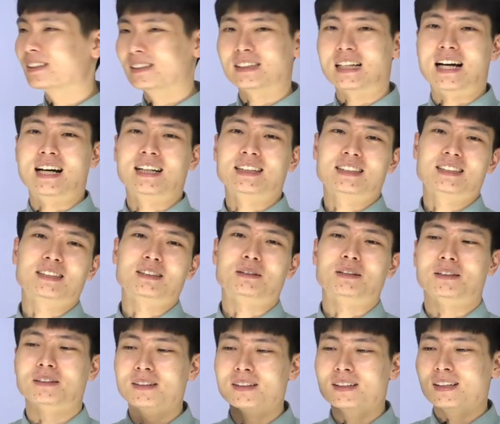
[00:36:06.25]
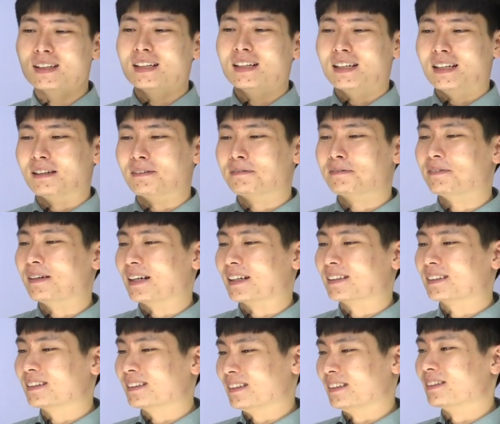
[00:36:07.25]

That's the effect,